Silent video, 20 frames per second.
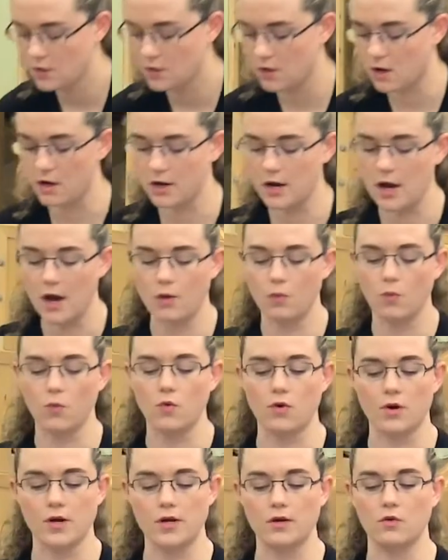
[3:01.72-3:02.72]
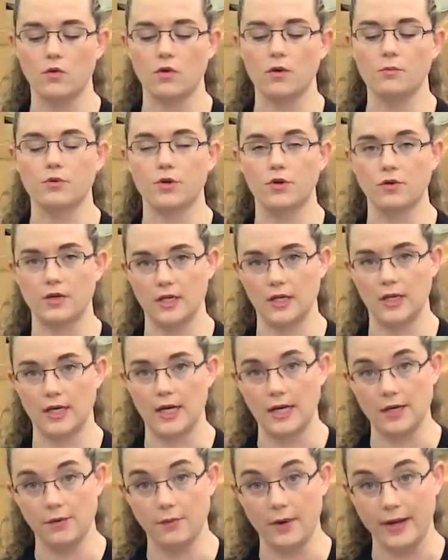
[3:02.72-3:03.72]
are not worn or broken in
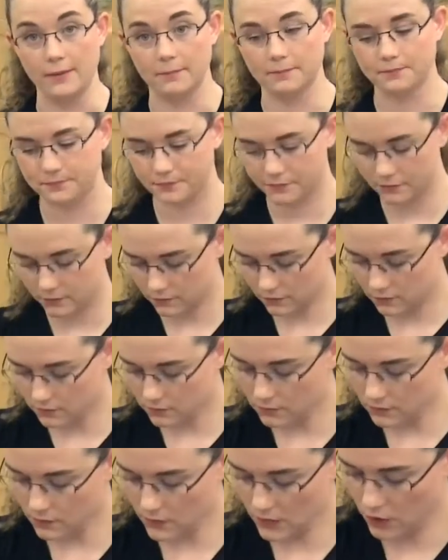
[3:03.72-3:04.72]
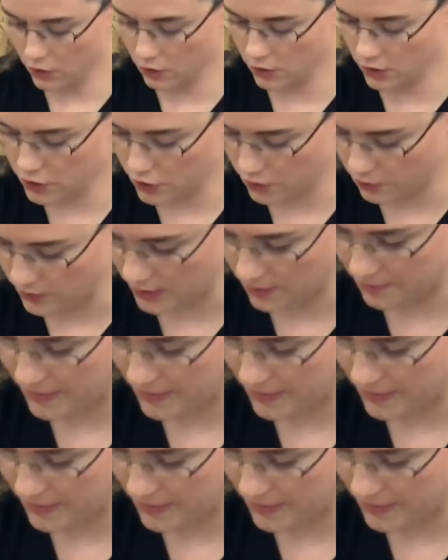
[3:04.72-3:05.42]
any way. You also want to